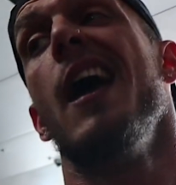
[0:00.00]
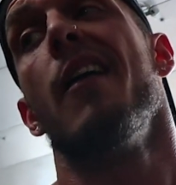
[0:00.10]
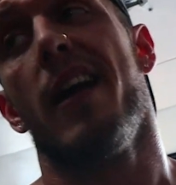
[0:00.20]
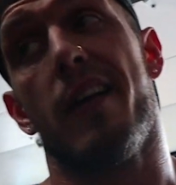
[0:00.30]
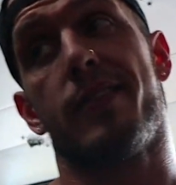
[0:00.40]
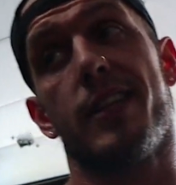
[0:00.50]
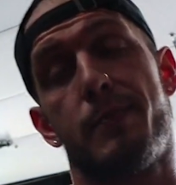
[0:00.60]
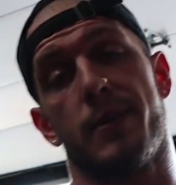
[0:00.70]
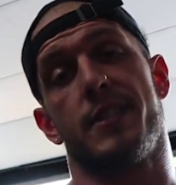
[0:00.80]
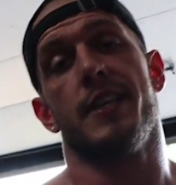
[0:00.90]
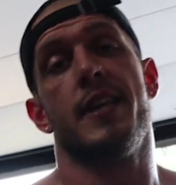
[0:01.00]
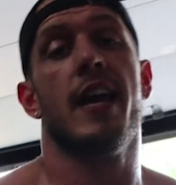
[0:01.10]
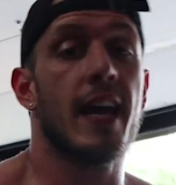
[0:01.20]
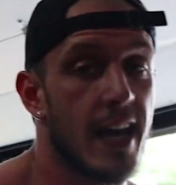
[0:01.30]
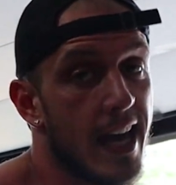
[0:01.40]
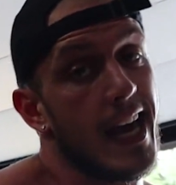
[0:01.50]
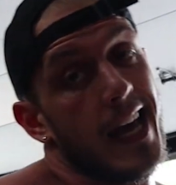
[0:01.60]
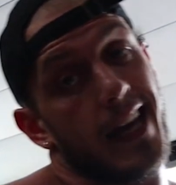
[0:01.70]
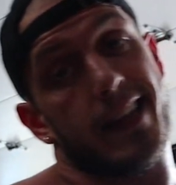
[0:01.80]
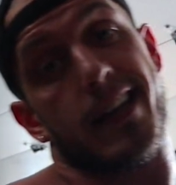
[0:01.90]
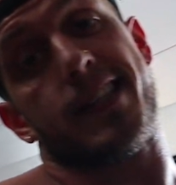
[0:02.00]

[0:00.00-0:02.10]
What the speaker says: Right after this pussy's hit their